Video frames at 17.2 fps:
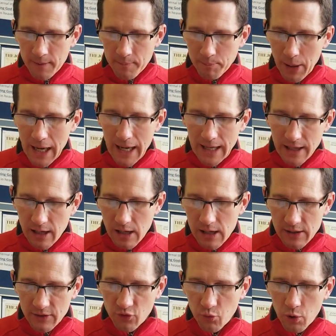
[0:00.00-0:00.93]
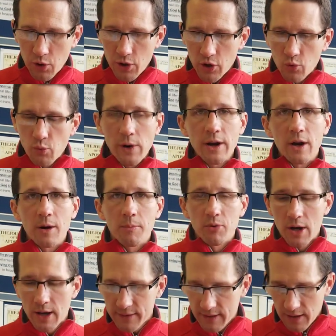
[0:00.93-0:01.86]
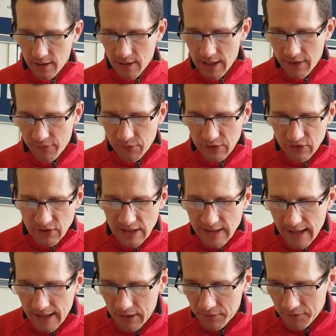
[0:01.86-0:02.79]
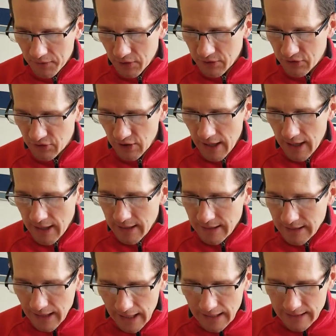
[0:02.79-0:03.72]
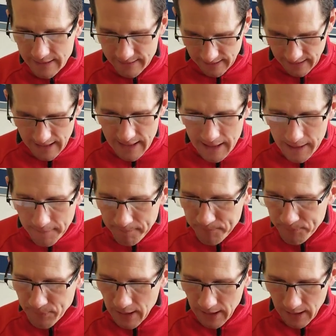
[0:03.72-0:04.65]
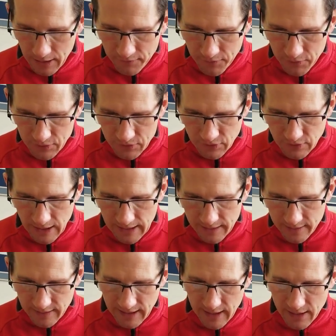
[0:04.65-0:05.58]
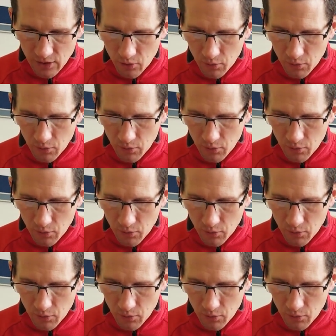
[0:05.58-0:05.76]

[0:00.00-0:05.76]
By God's word, we are brought to life. We see that in verse 19. In verse 19,